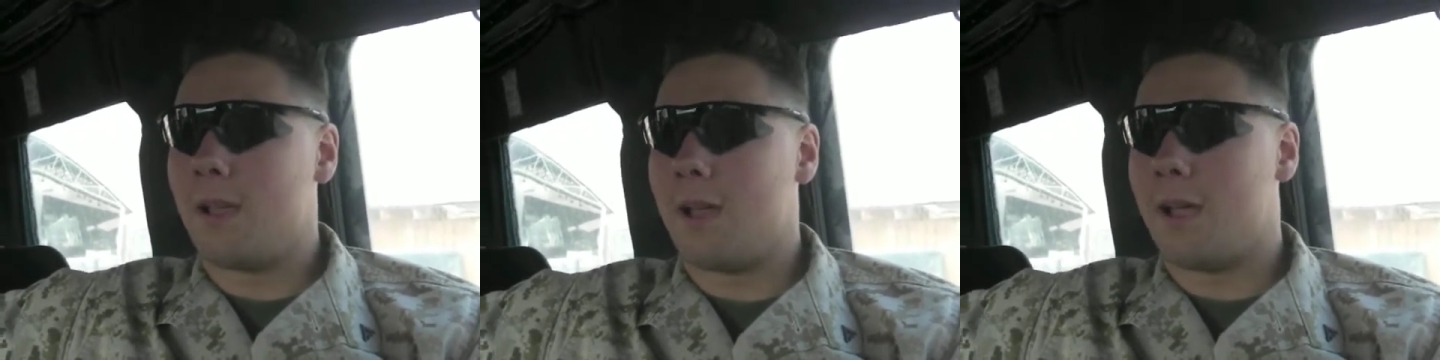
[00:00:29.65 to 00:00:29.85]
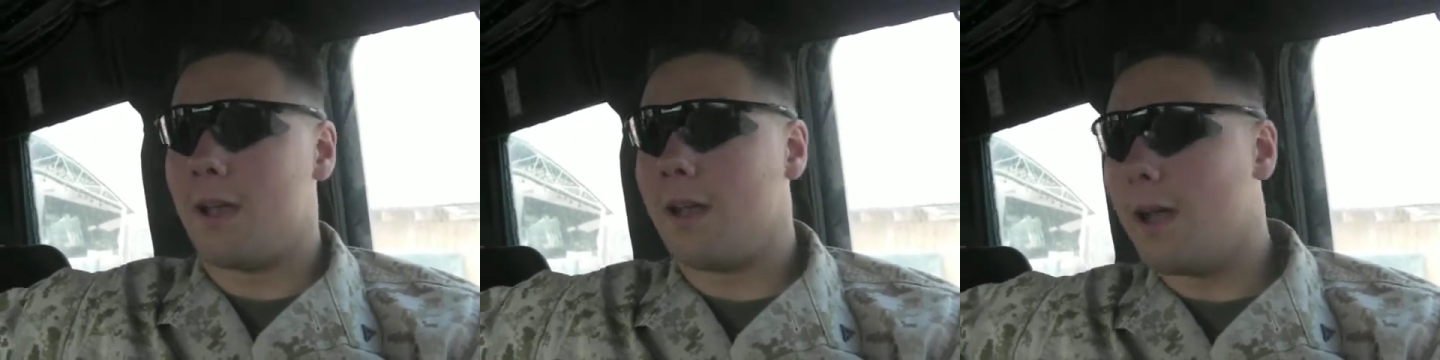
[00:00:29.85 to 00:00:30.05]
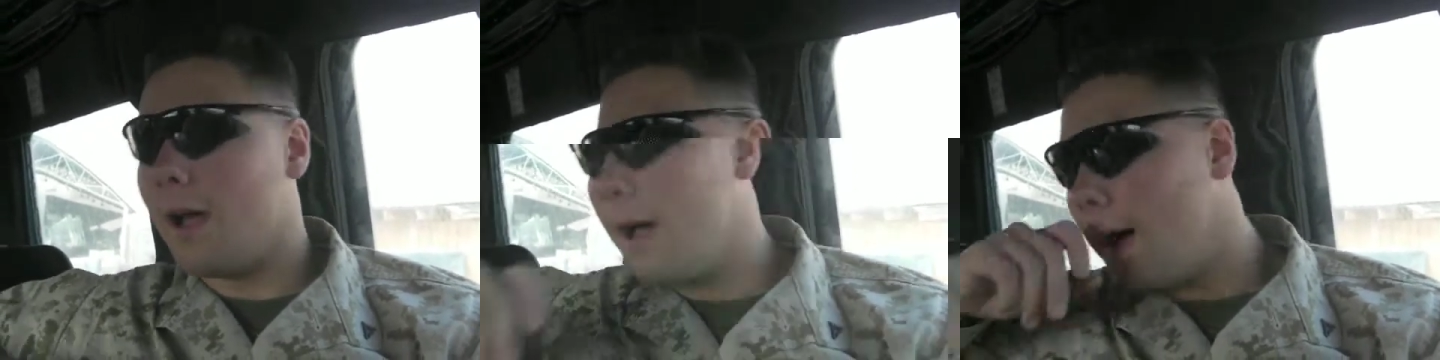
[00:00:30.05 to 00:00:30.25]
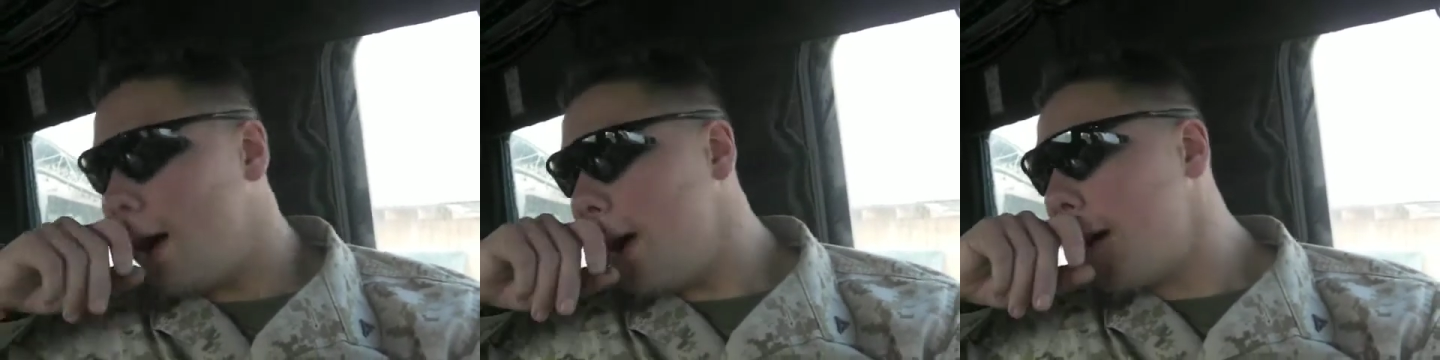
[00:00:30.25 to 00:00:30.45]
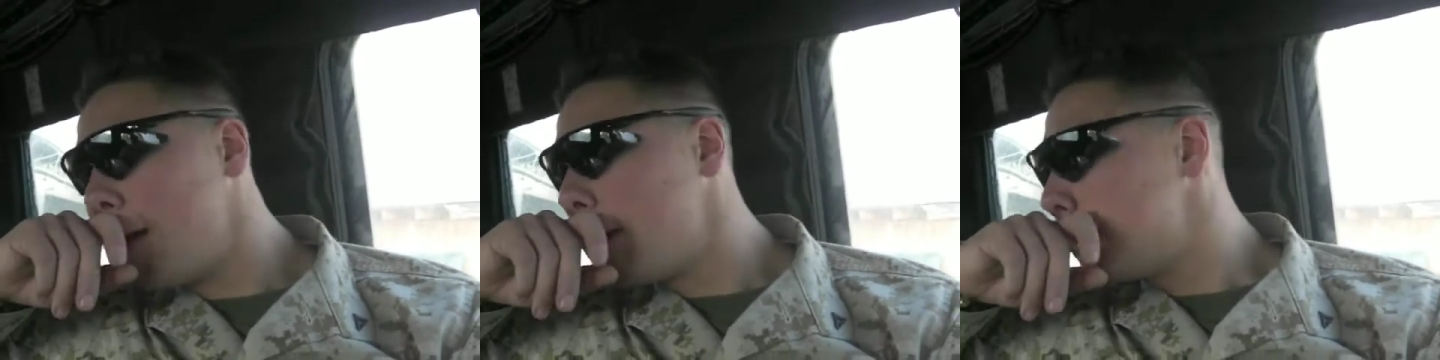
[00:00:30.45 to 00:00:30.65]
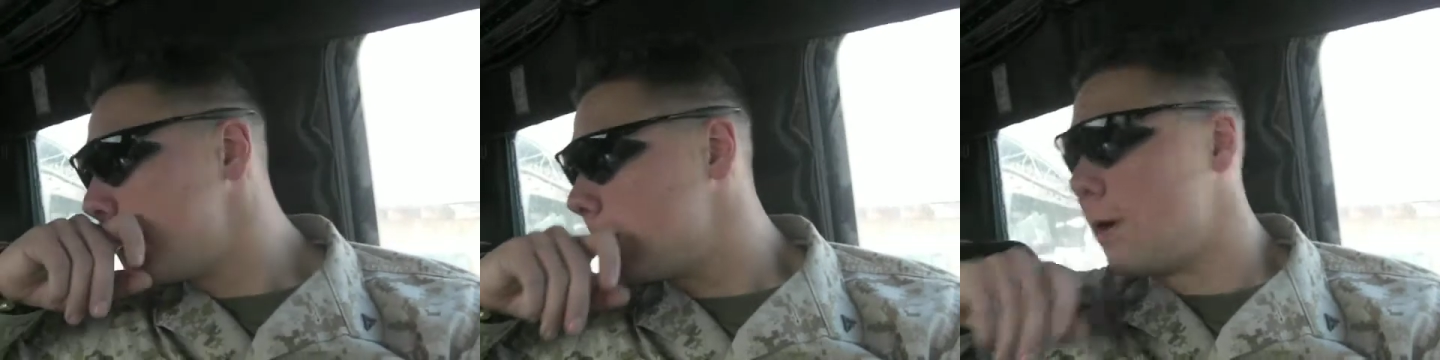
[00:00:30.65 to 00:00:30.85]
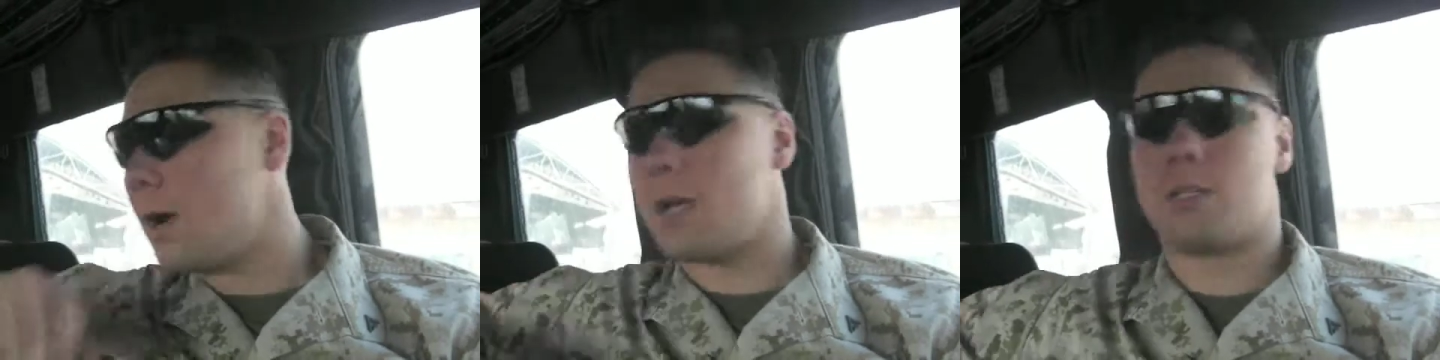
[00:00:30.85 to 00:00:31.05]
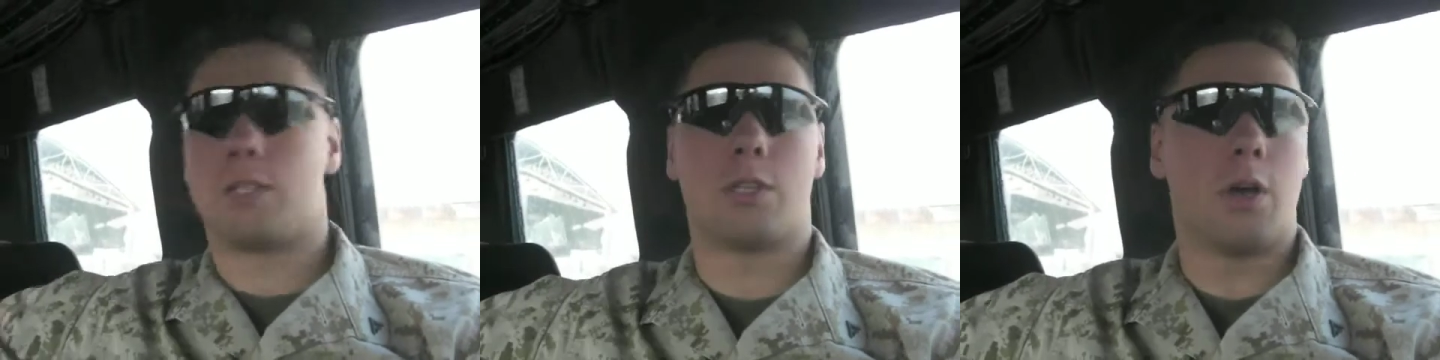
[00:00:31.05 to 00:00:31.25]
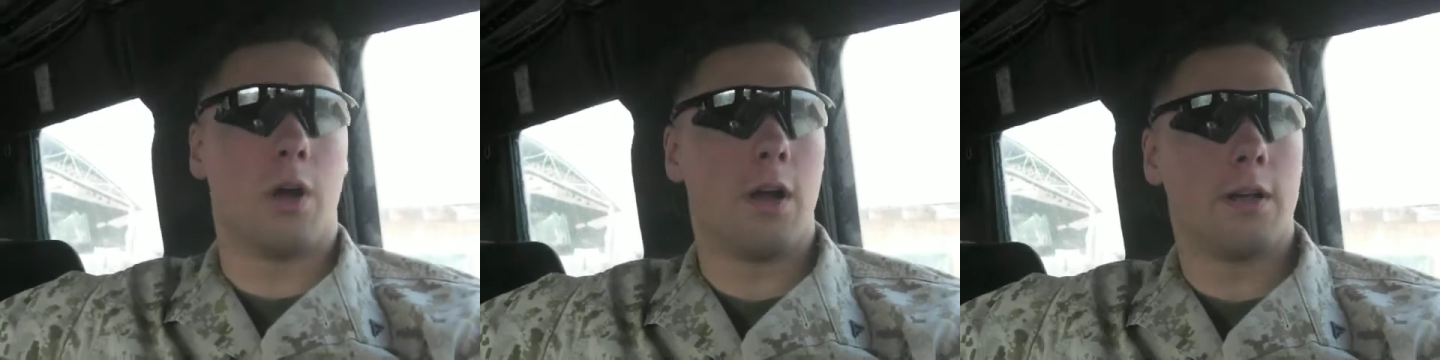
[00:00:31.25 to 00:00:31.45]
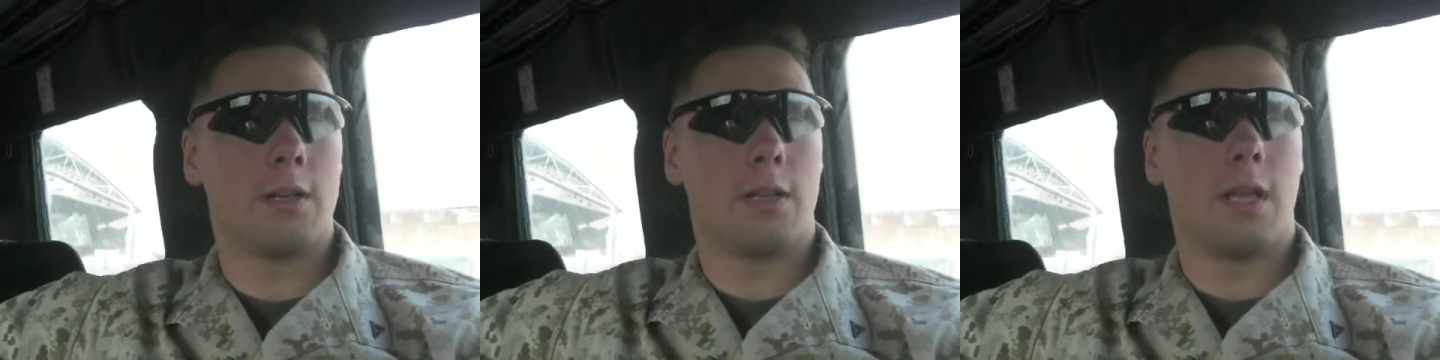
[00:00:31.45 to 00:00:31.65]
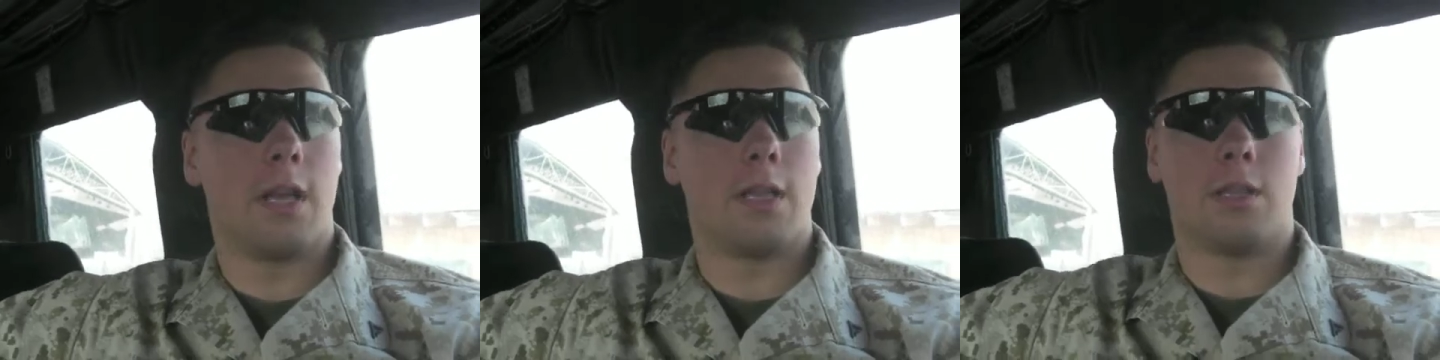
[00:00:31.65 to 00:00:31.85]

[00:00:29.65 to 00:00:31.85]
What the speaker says: And so I start getting